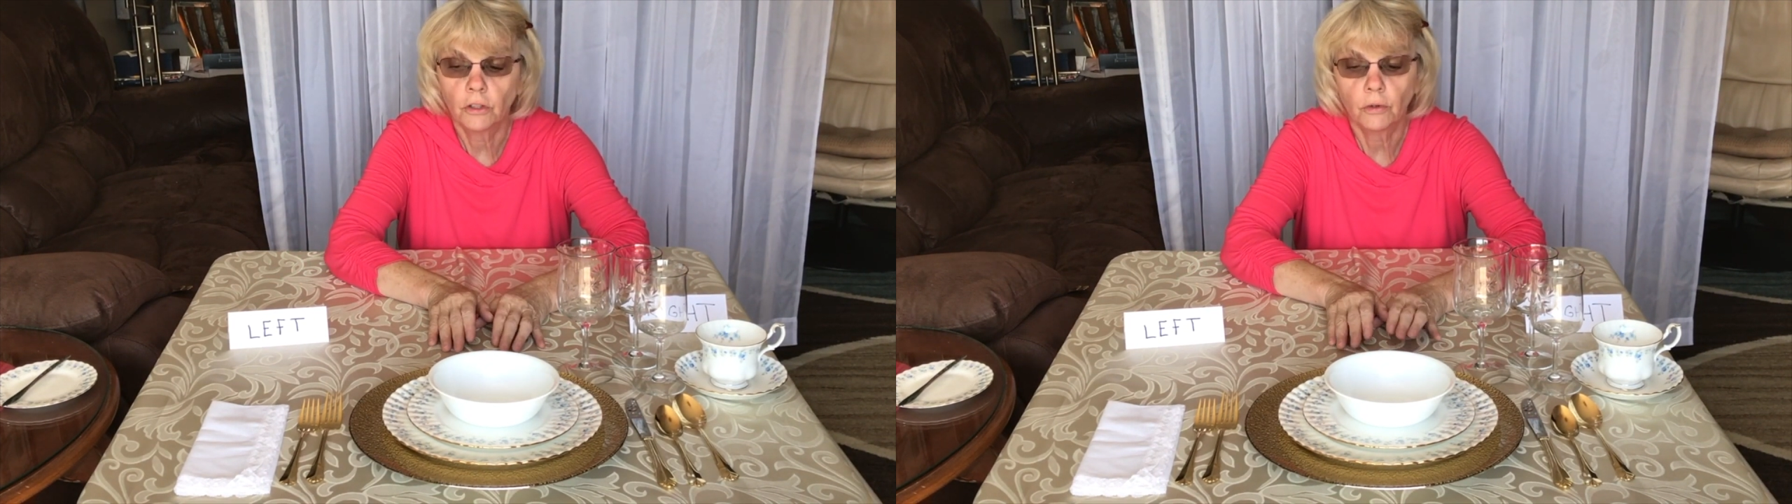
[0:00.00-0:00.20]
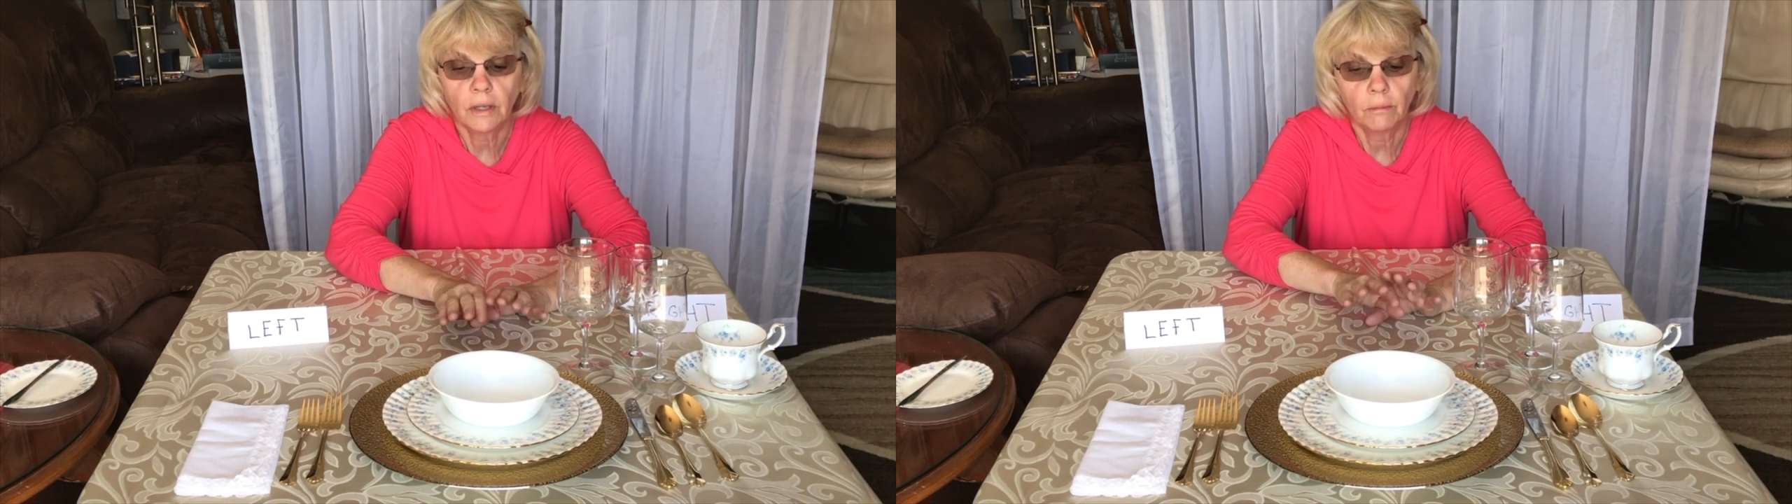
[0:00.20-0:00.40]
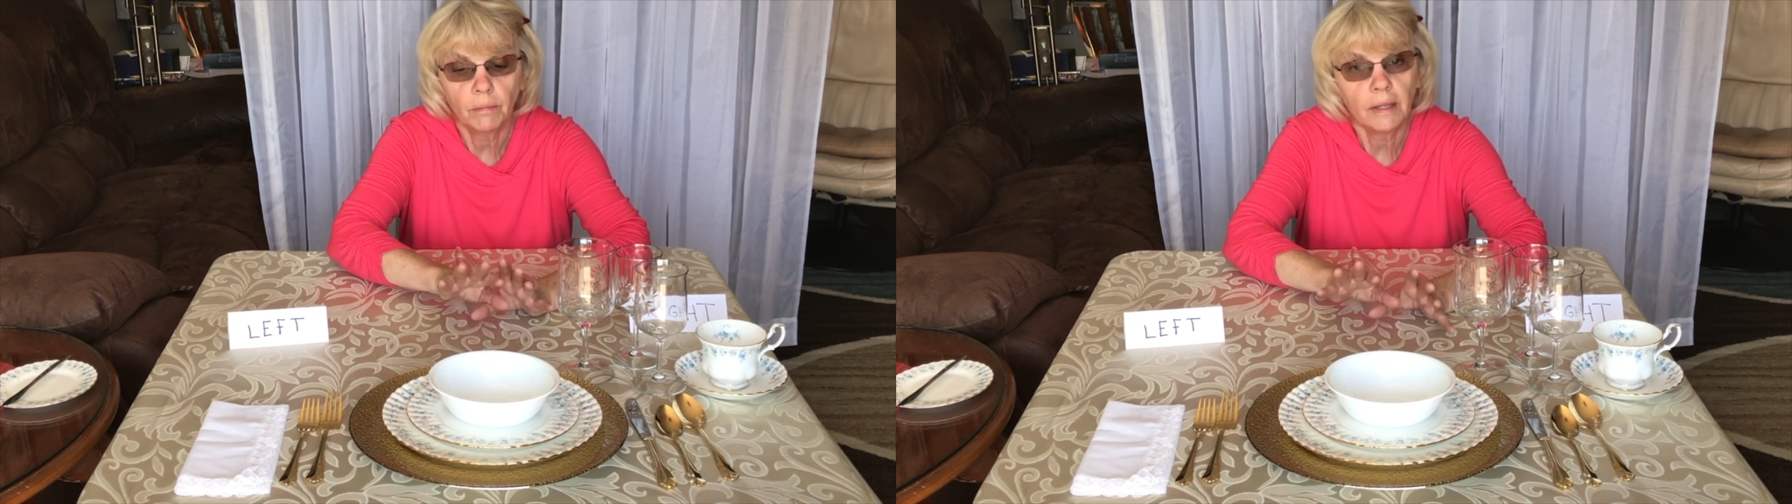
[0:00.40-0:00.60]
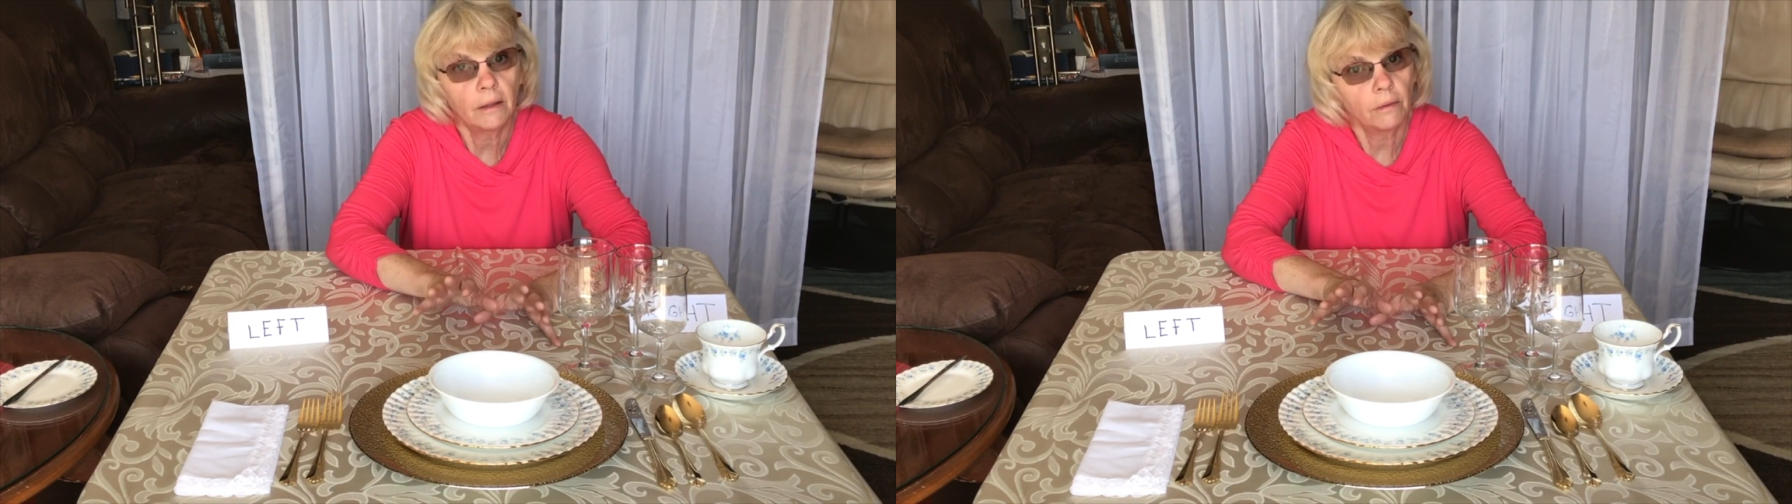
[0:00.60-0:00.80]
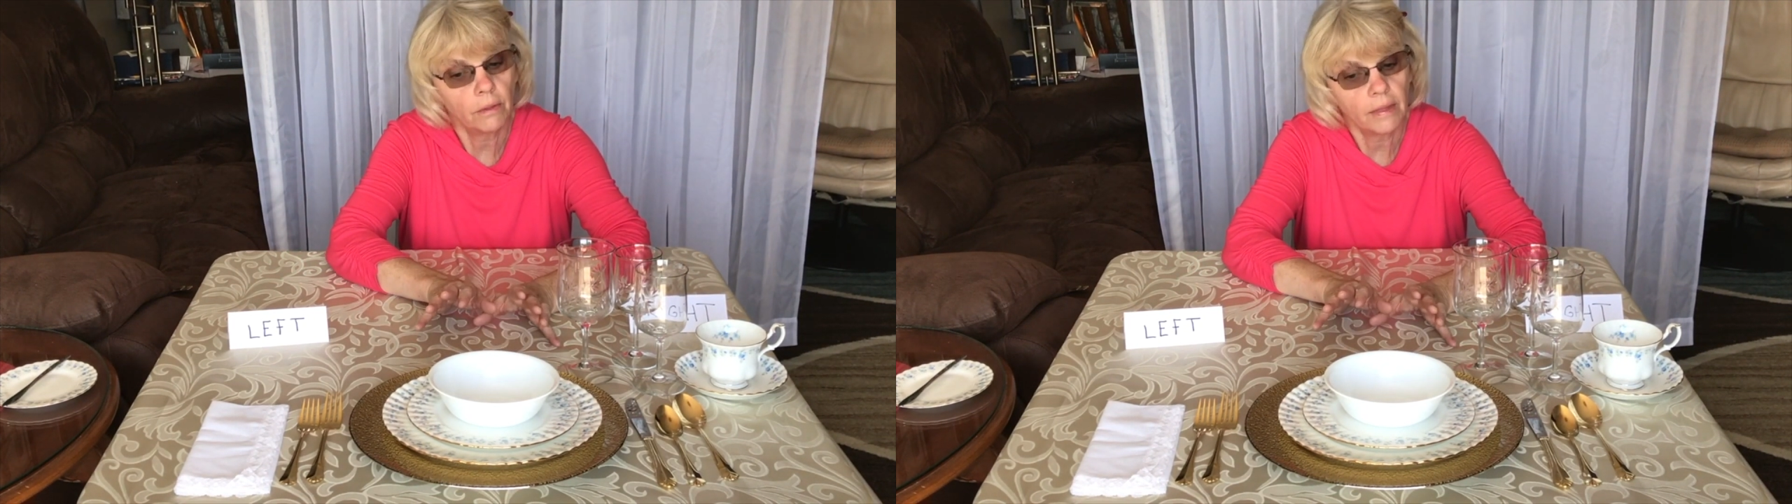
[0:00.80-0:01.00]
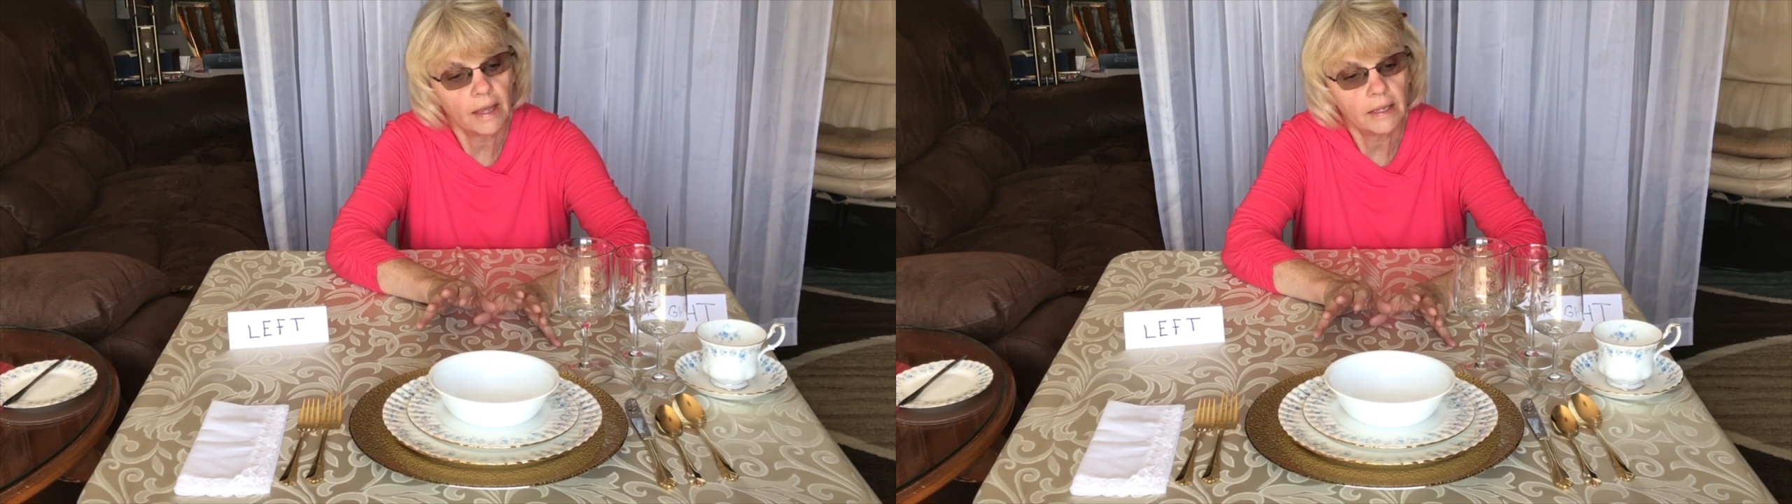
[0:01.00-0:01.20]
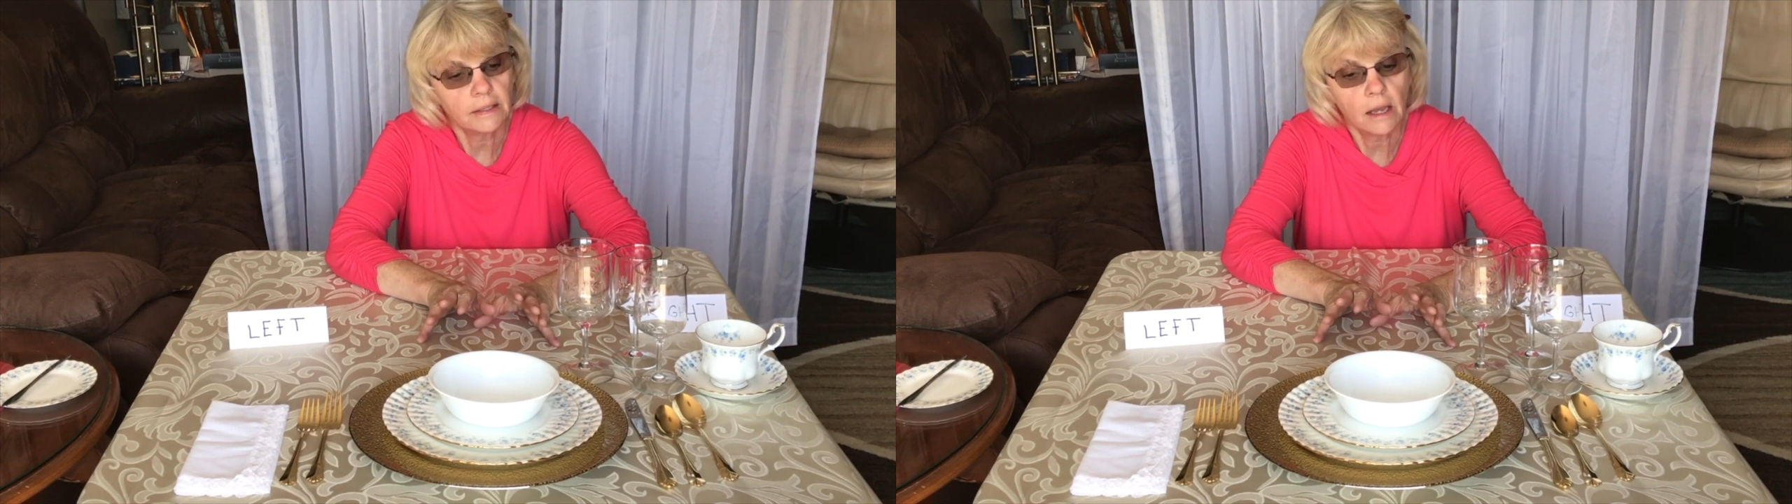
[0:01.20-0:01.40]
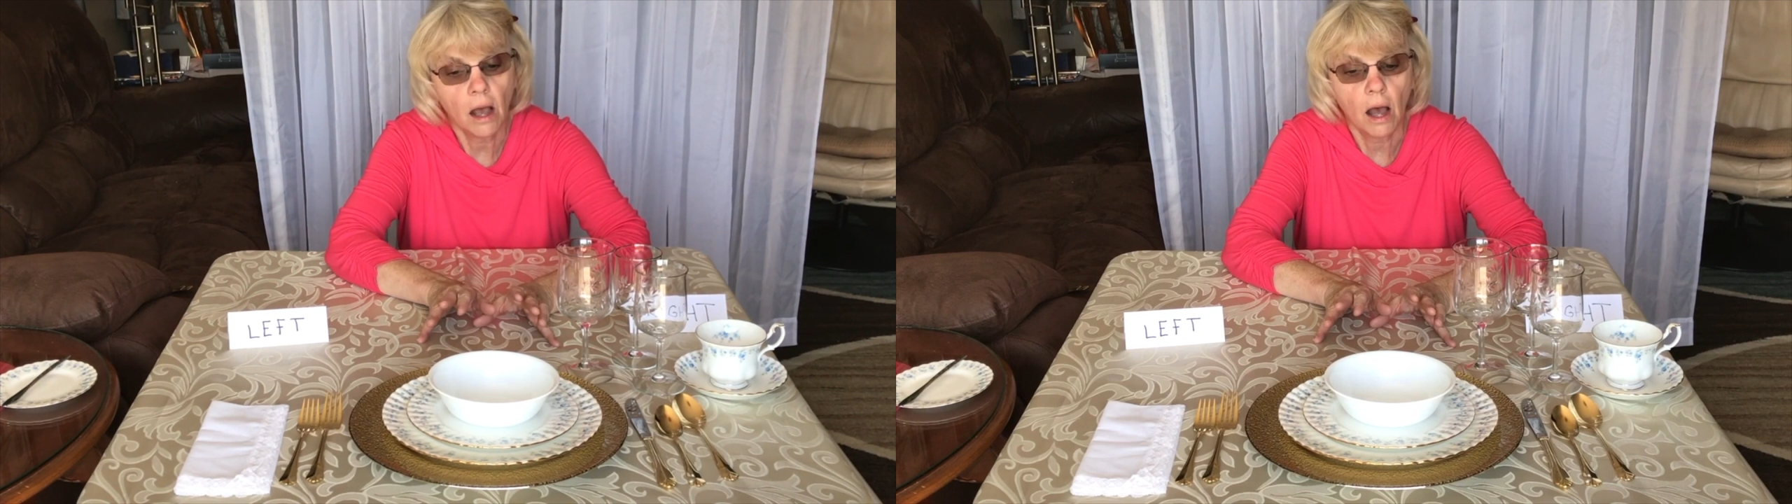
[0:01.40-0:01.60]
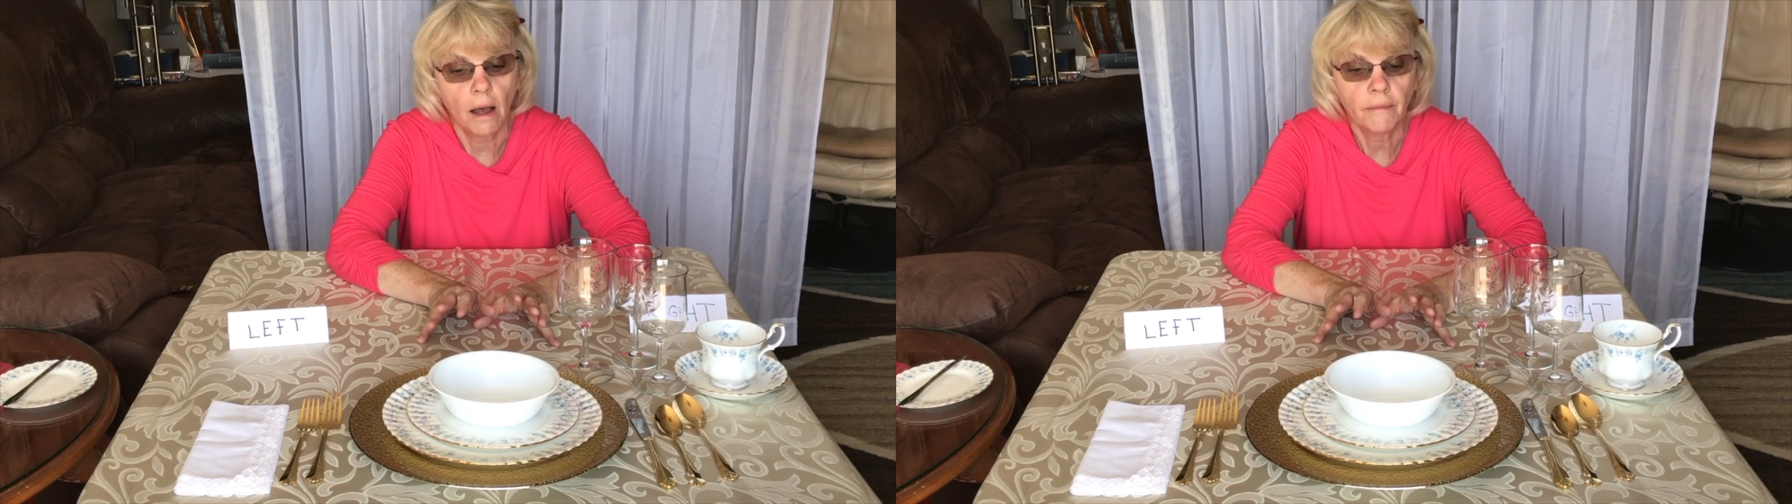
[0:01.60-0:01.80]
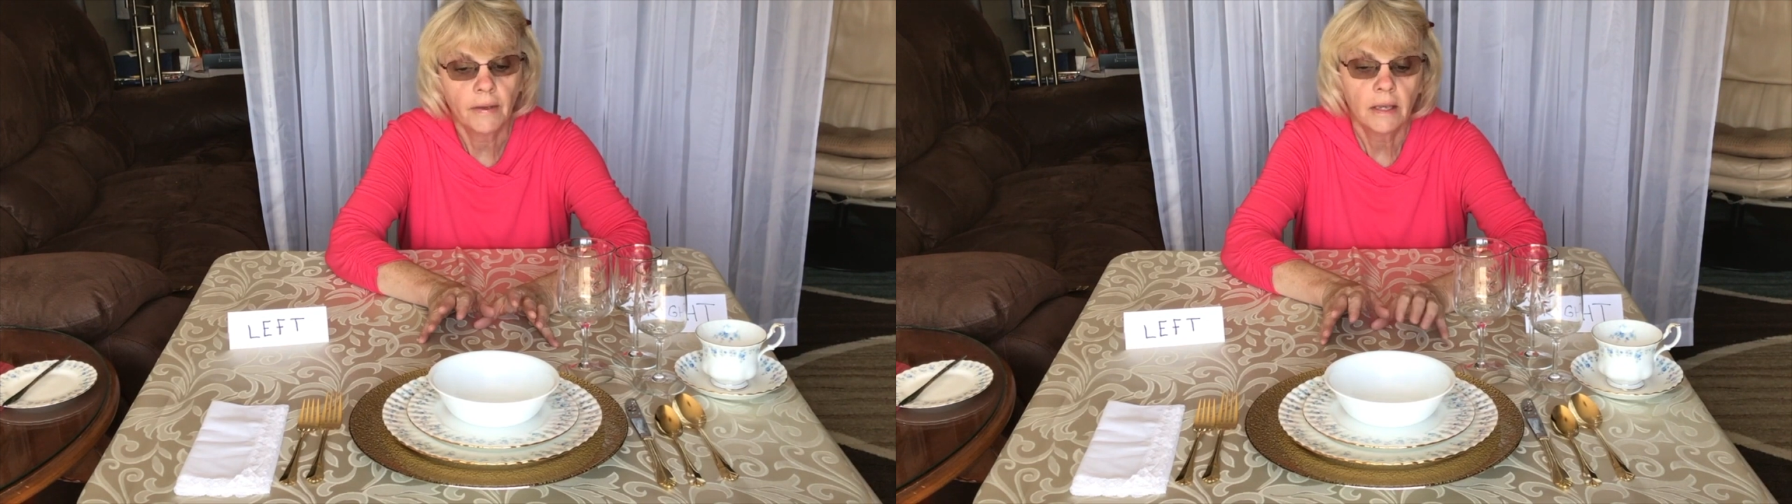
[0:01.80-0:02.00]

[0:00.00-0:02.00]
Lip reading: you can peel things off.